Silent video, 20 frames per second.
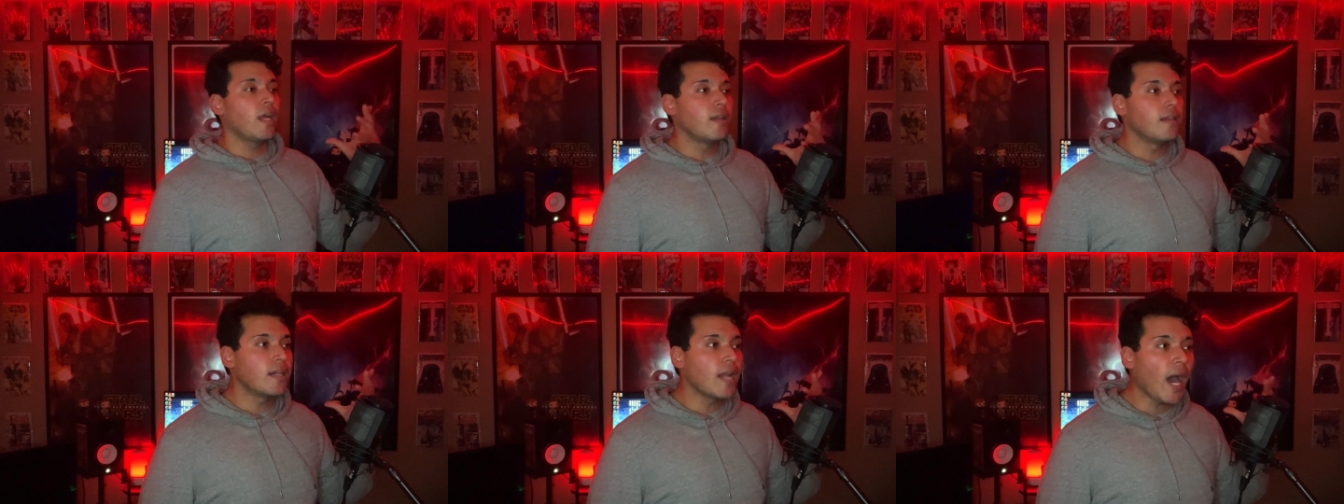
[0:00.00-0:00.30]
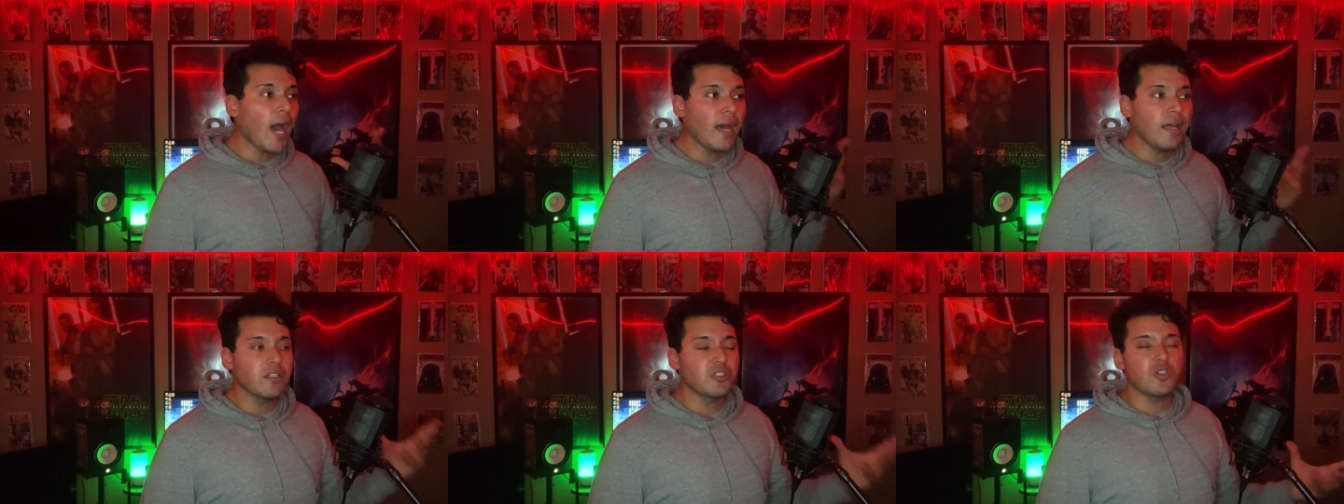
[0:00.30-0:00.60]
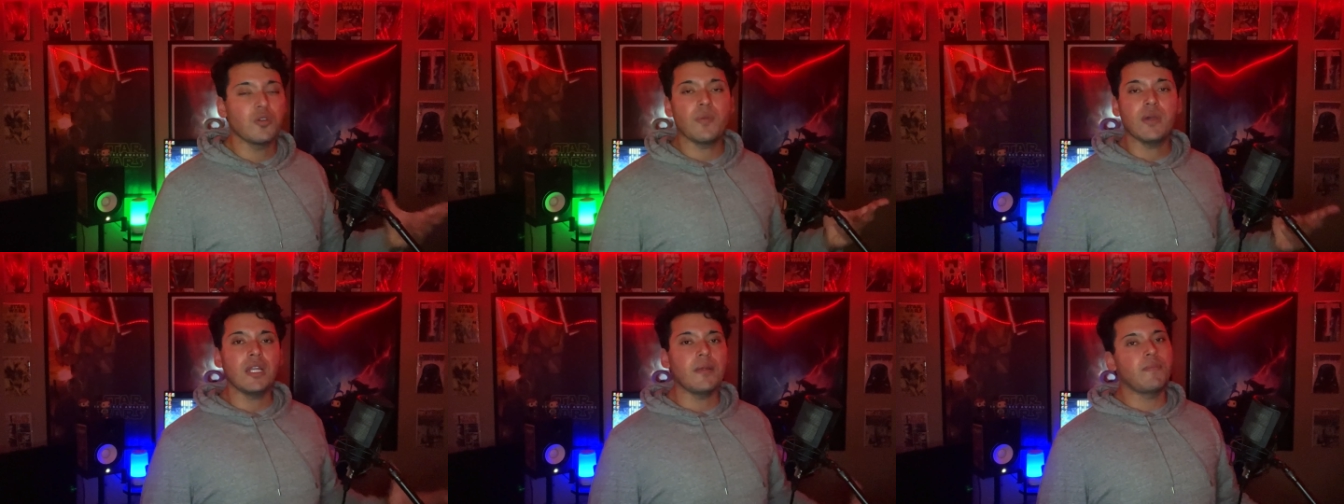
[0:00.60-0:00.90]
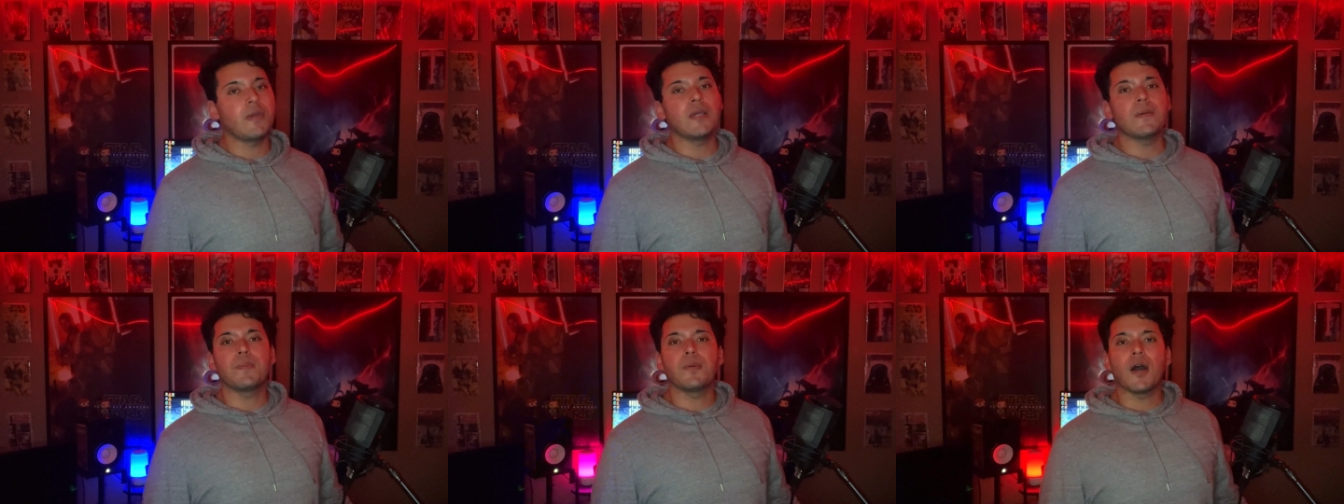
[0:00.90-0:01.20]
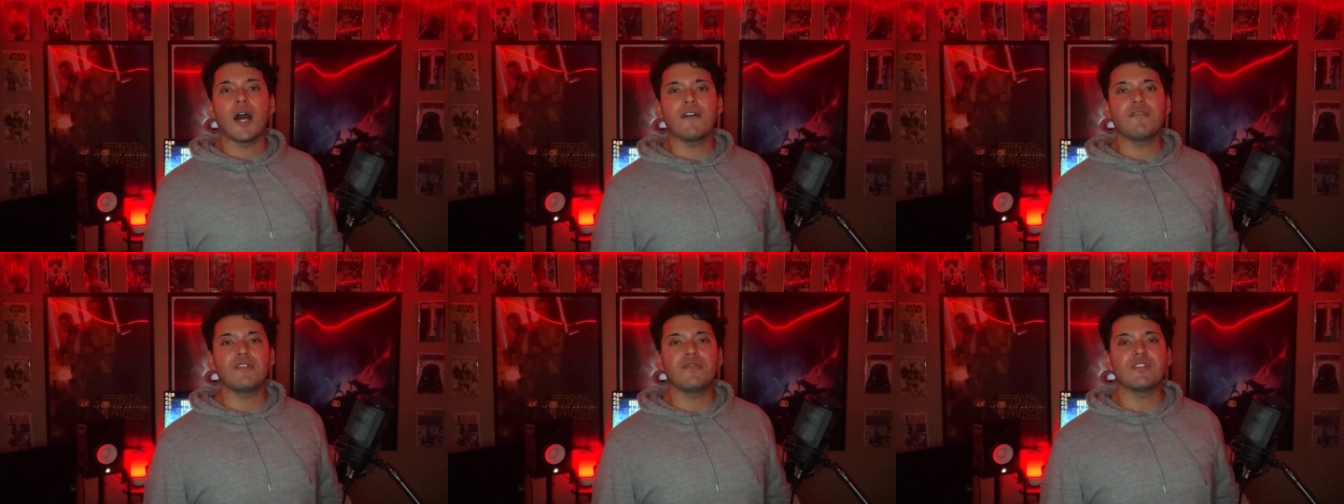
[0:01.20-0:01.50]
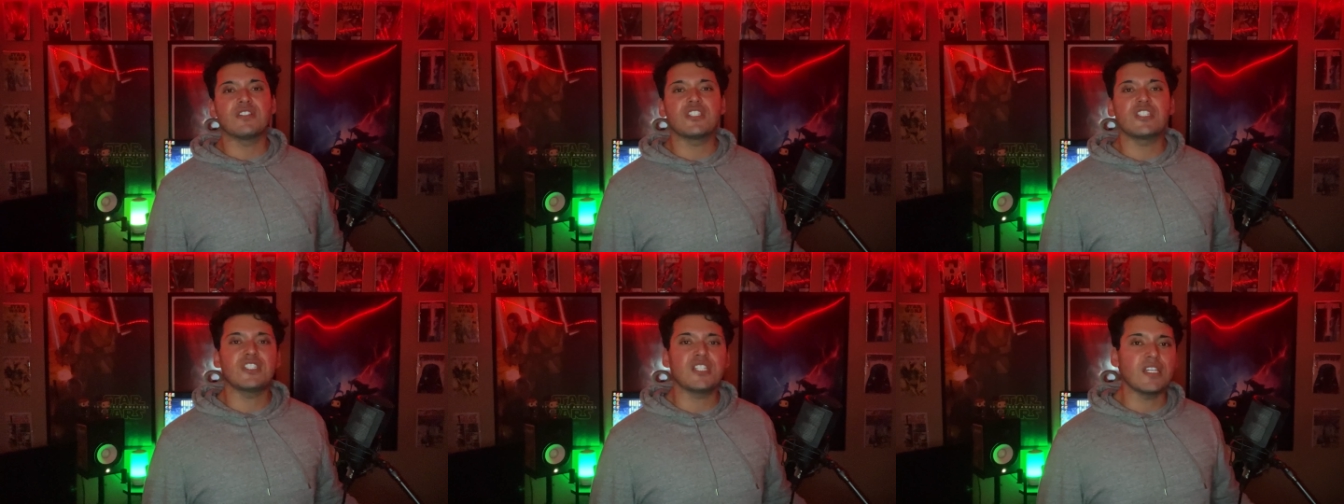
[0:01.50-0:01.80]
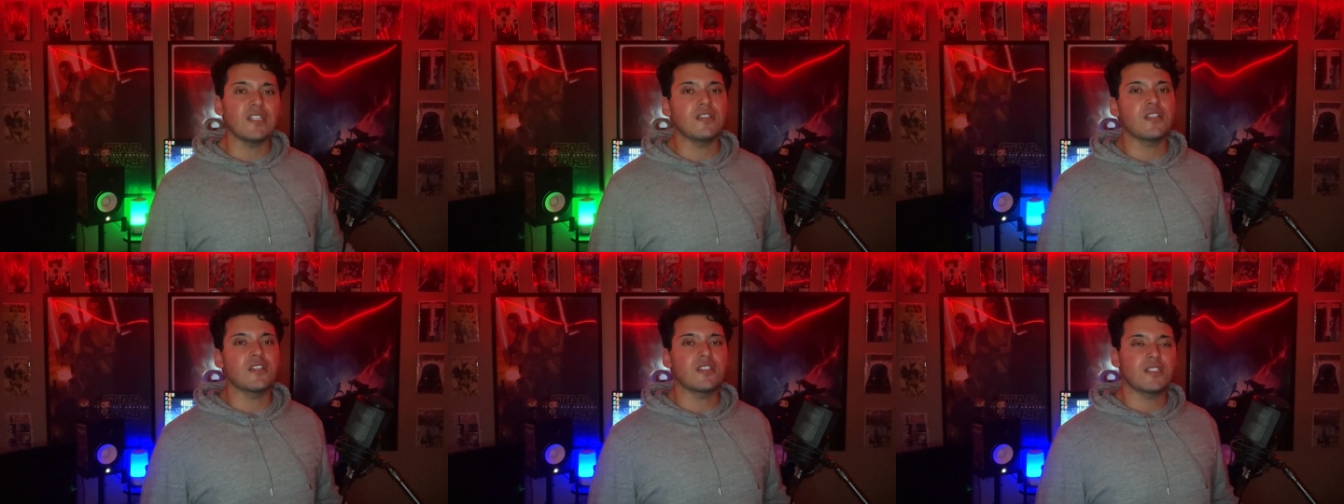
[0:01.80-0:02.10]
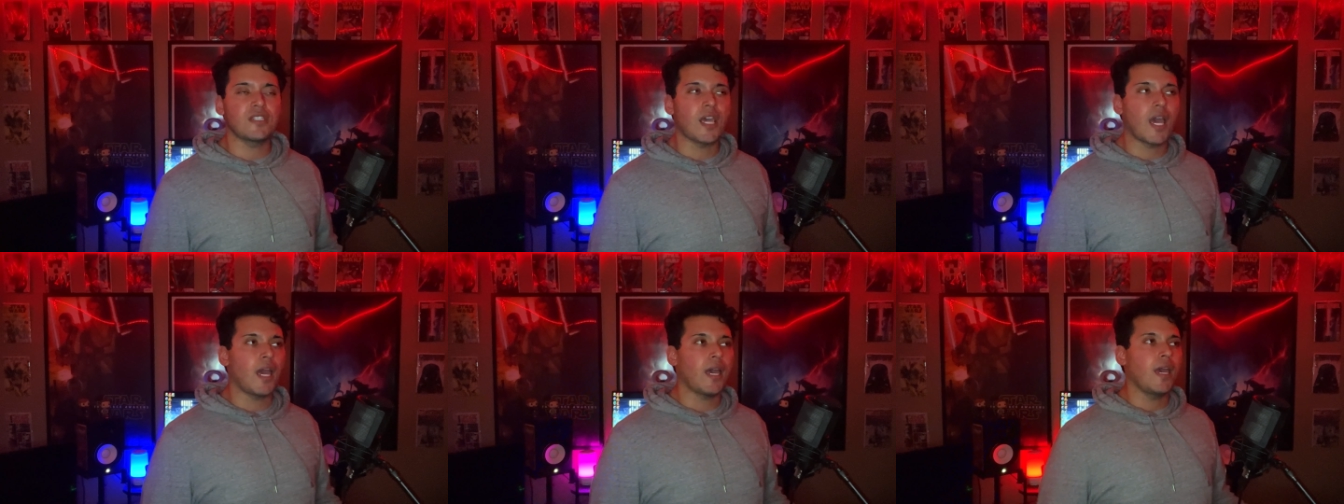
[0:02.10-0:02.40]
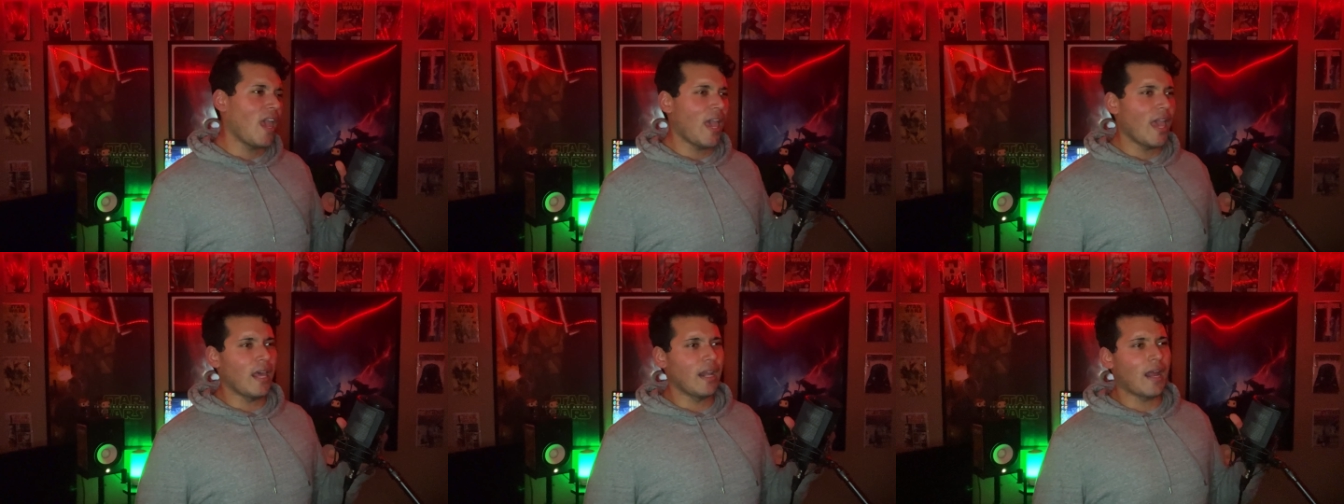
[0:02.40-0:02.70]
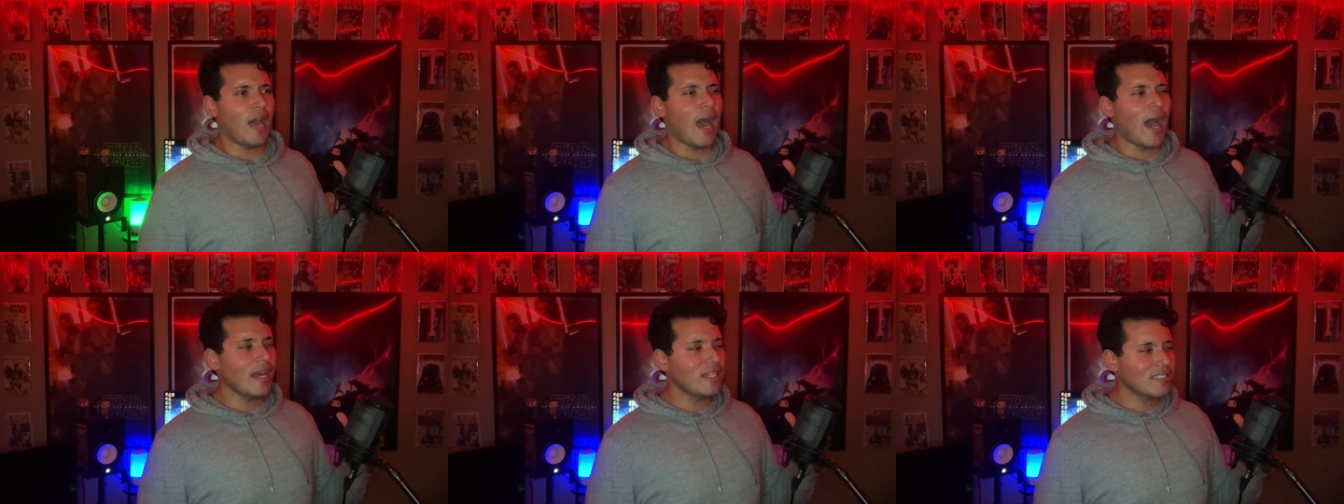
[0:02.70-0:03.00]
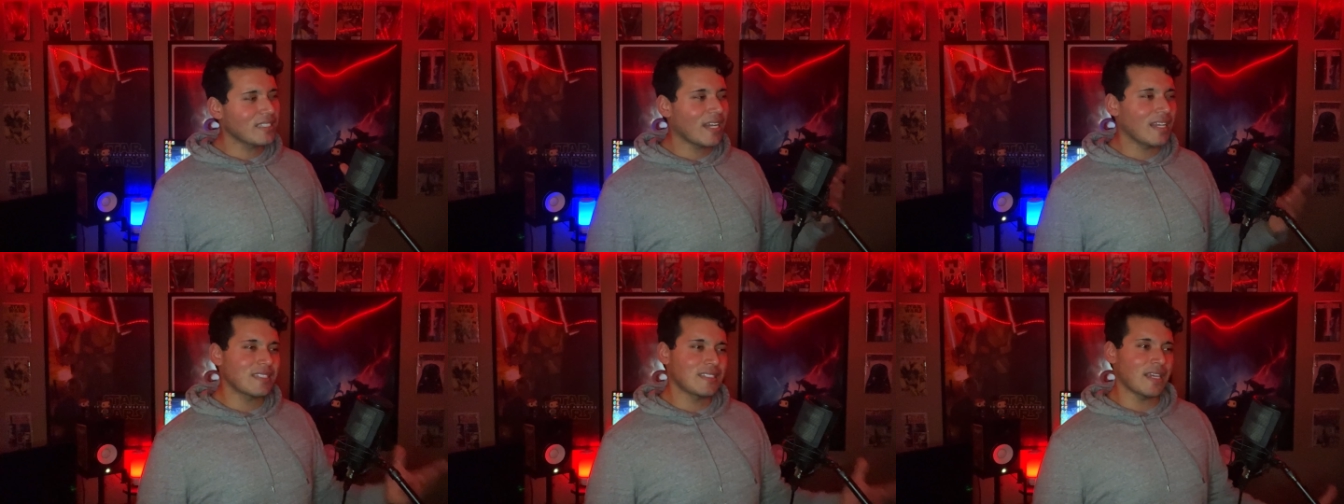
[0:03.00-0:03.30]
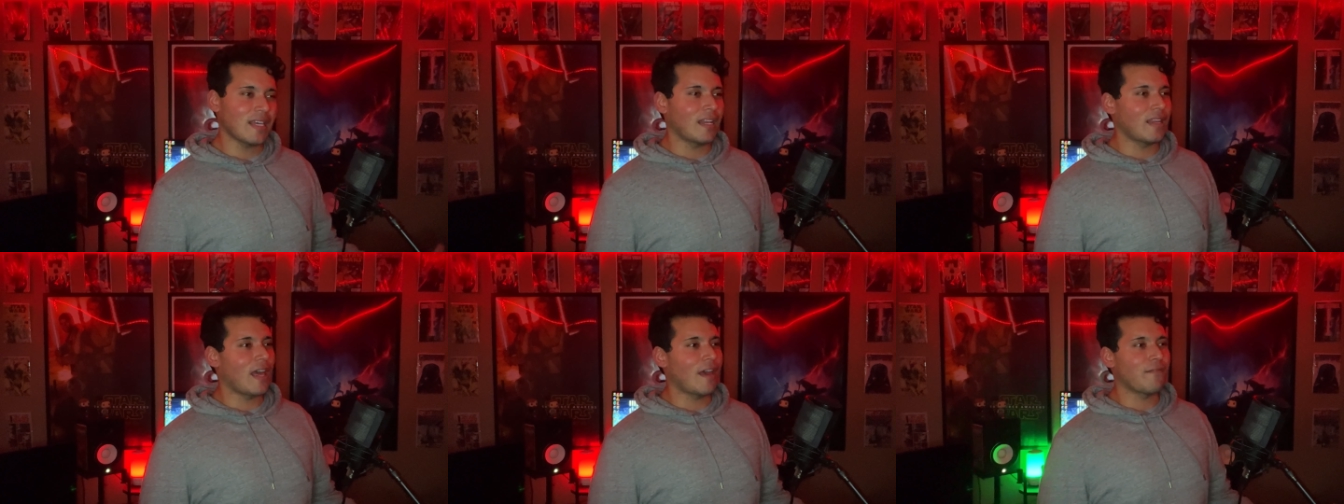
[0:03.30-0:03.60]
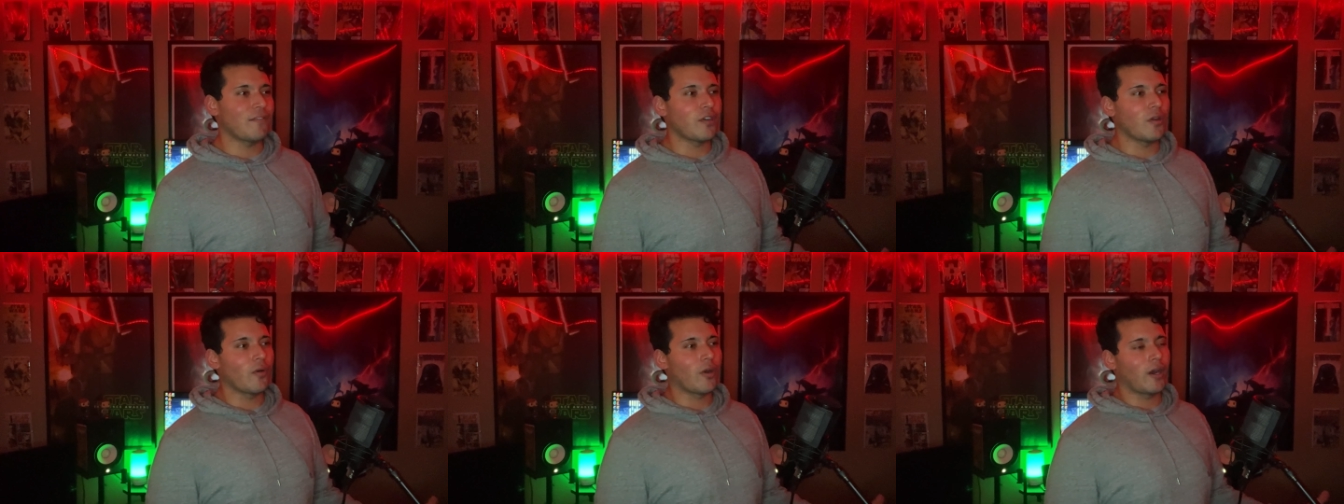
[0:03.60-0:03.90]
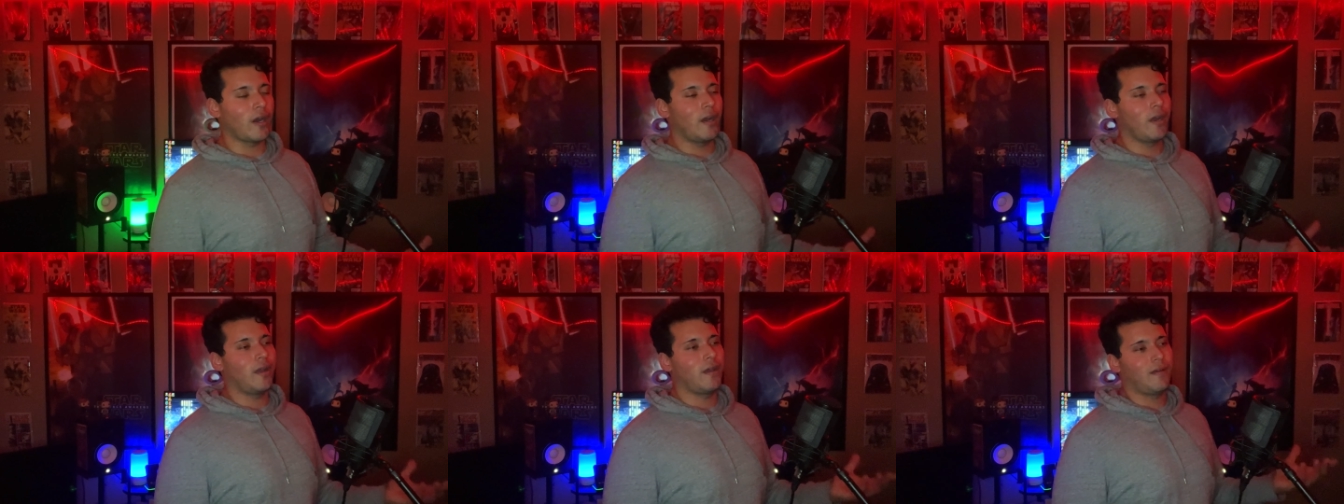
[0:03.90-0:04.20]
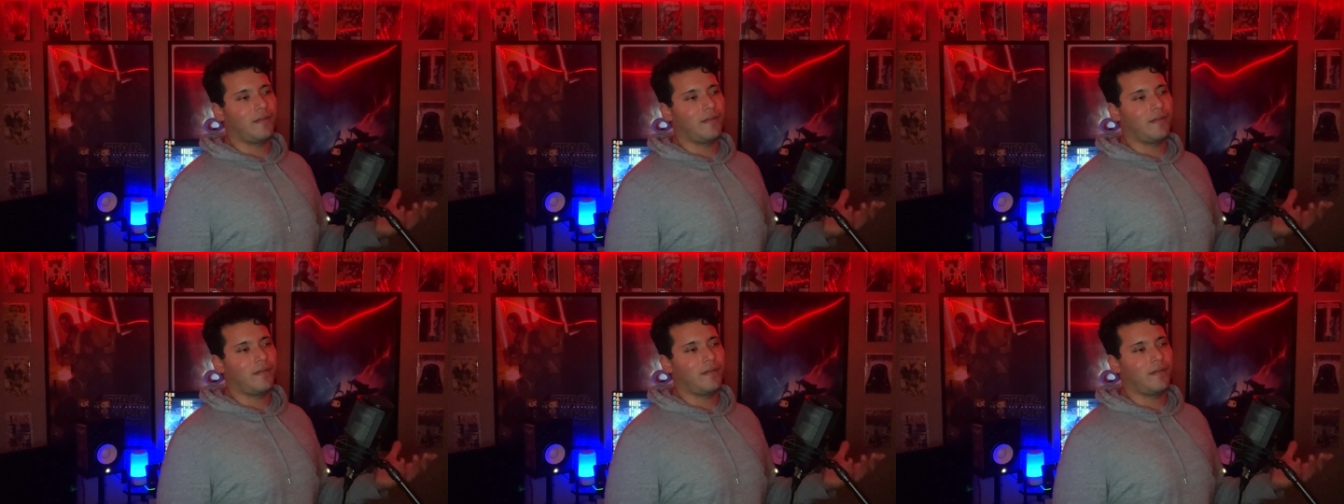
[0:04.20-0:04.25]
not too many people have even seen this yet. And I just gotta say to that viewer,